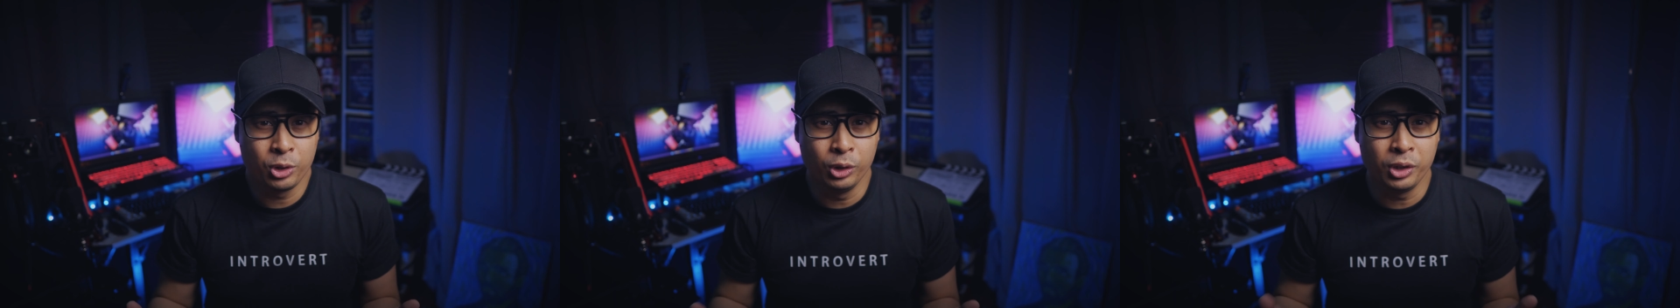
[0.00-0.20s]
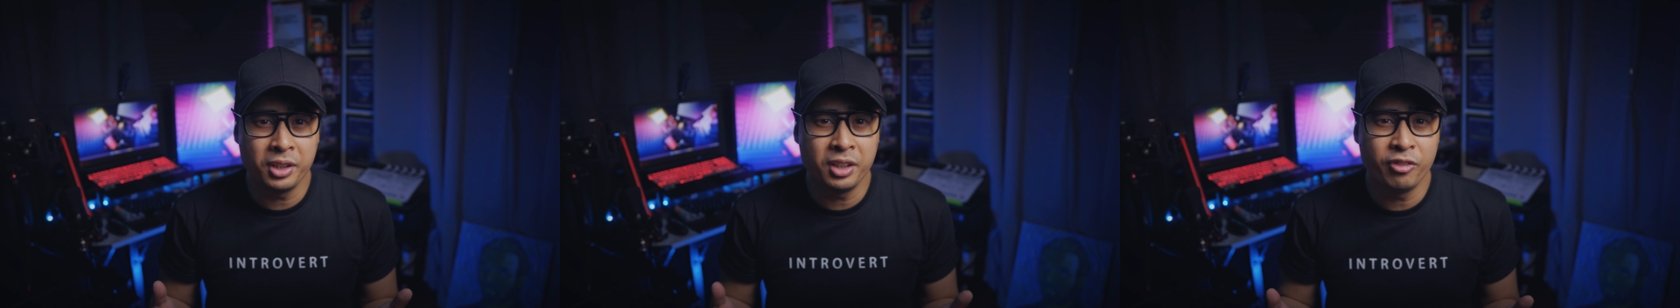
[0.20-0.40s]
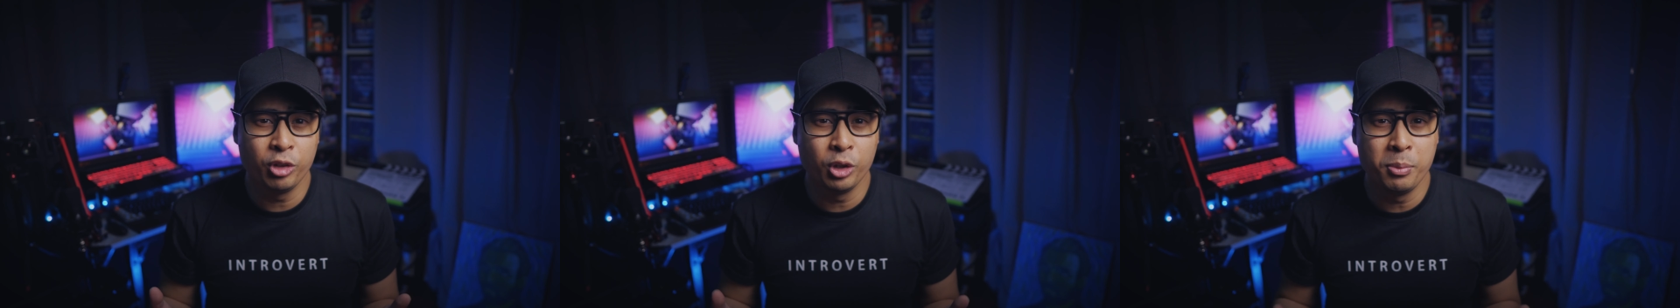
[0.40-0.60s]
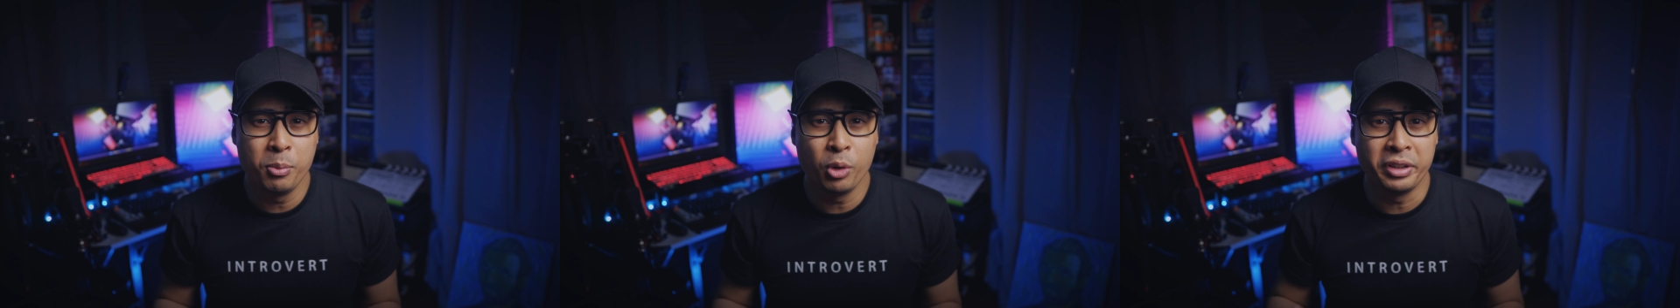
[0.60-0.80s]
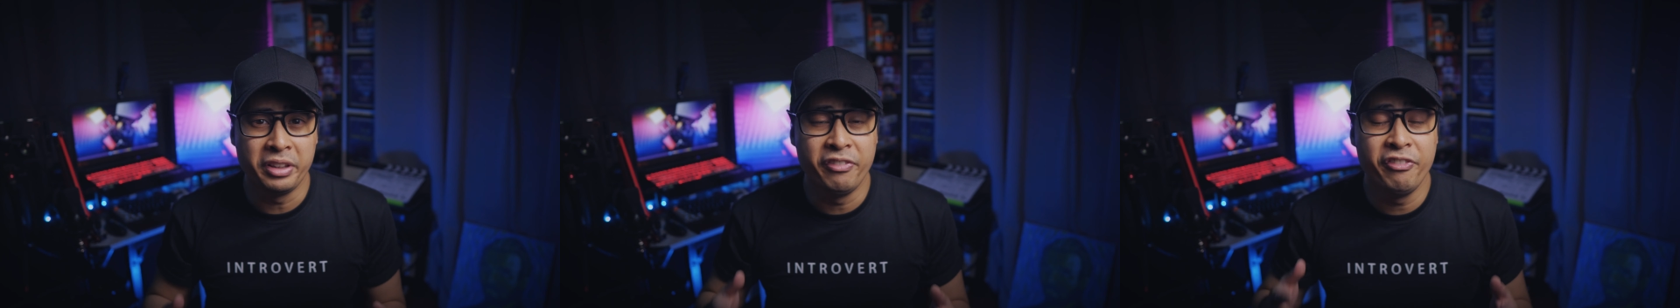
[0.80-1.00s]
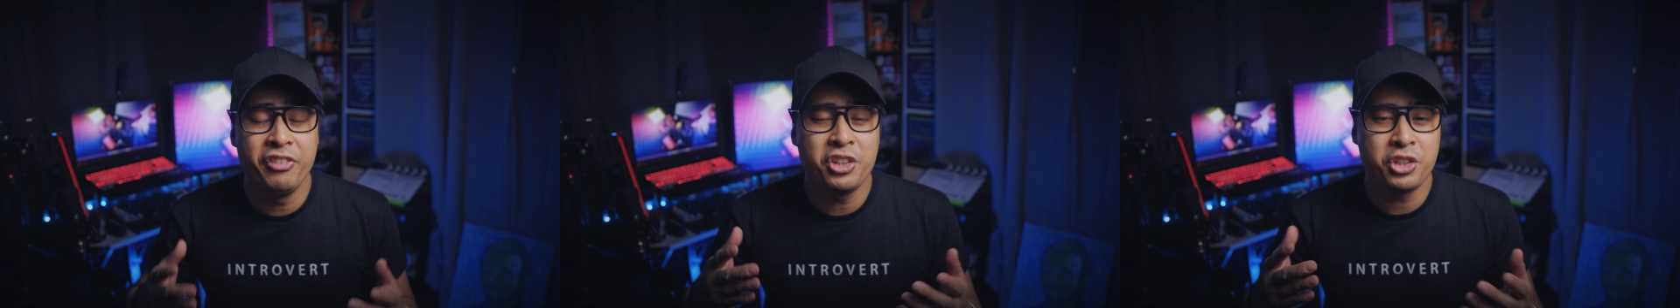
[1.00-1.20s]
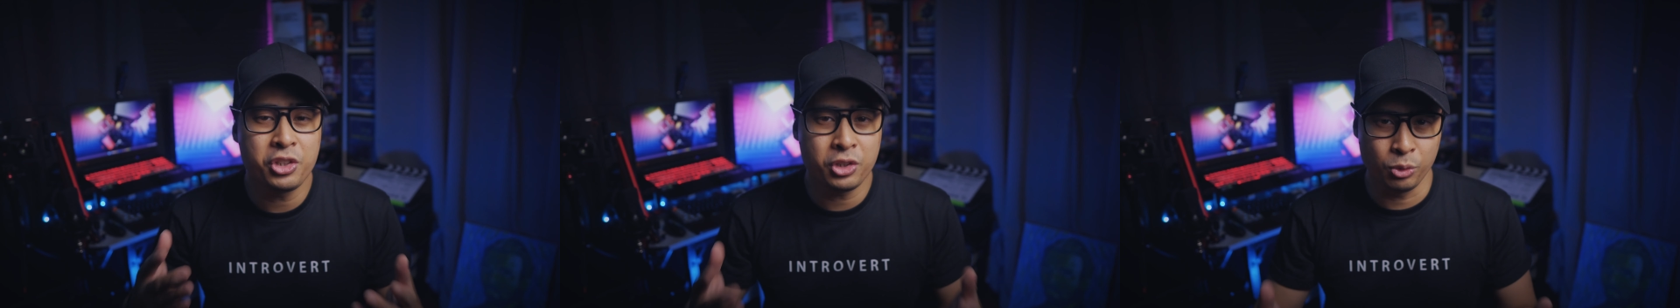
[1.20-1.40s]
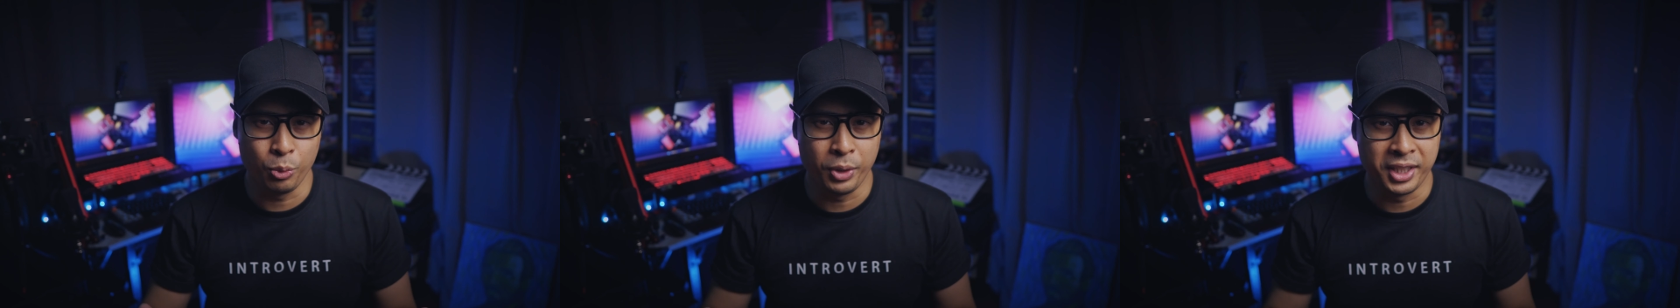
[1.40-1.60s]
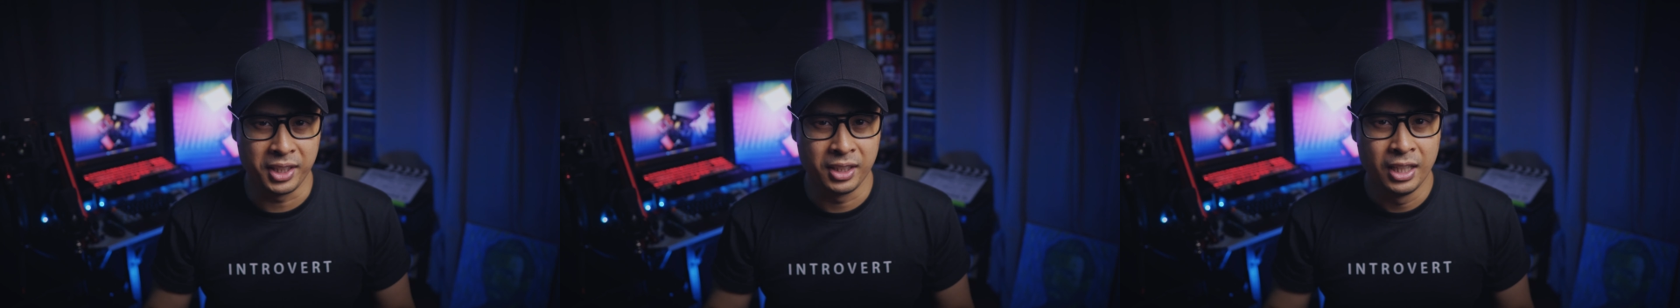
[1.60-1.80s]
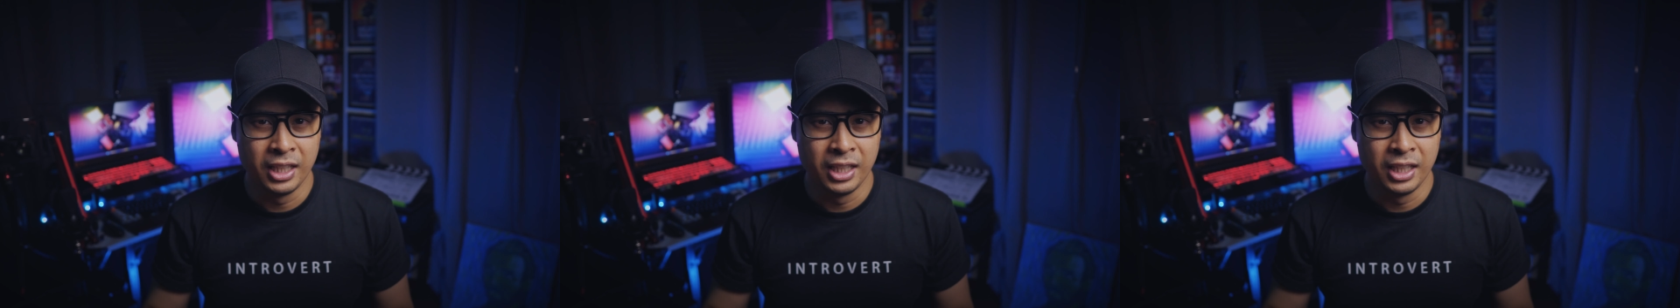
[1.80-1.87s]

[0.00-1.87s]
you're looking for a more efficient way